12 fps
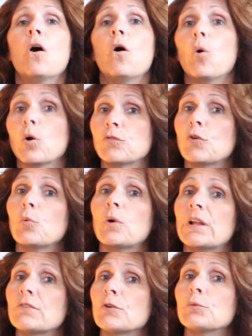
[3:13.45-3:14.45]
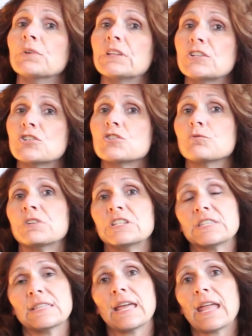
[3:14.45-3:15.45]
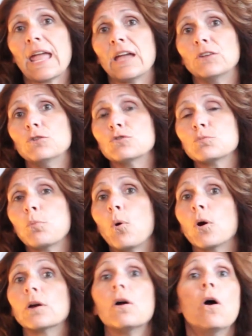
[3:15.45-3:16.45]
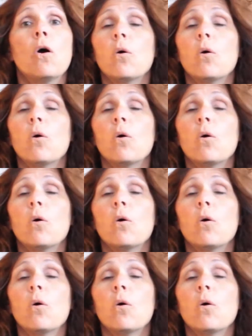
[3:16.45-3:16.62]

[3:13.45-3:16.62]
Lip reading: or for whatever religious reason they can't use pork,